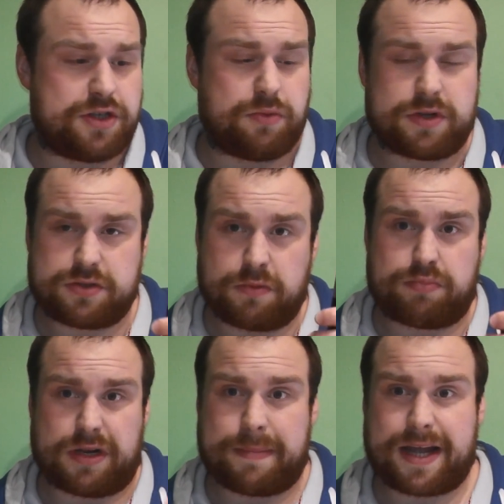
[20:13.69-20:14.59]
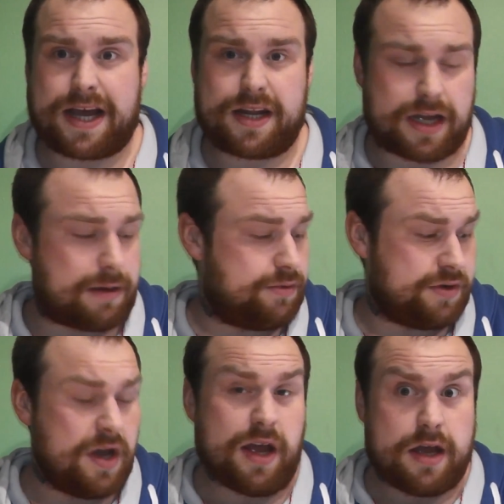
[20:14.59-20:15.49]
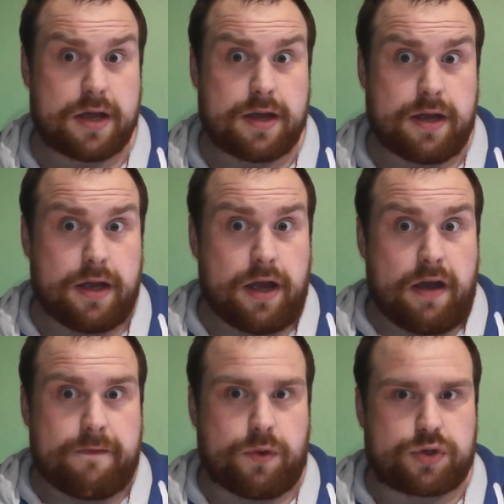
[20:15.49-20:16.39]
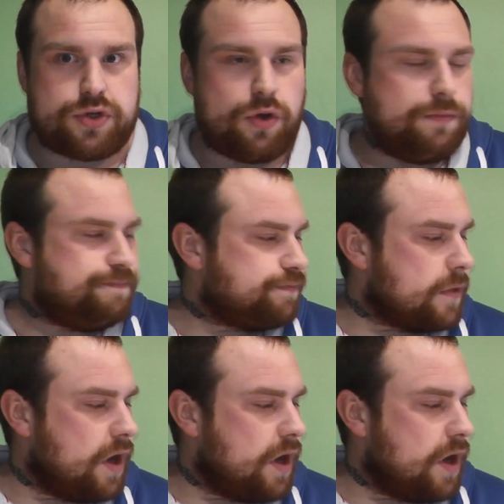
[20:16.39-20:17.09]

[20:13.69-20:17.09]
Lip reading: you want to sort of bring it back out of the cupboard, for sure.